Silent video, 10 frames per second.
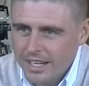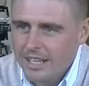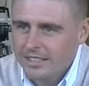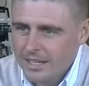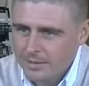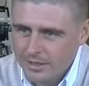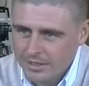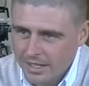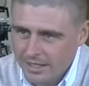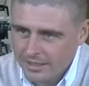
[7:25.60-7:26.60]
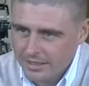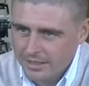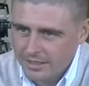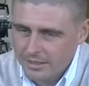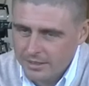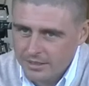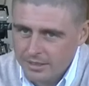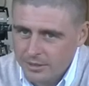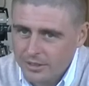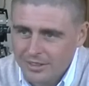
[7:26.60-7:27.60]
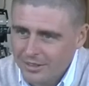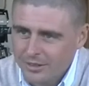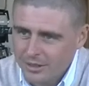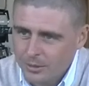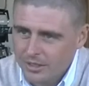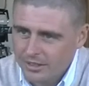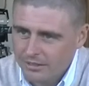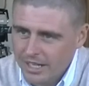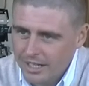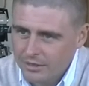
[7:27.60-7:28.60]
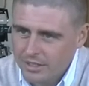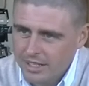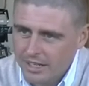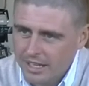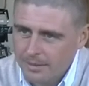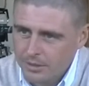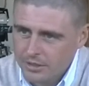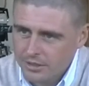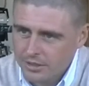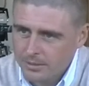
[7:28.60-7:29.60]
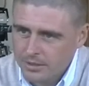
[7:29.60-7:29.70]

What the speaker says: 9 times out of 10, they wouldn't really understand that much, you know.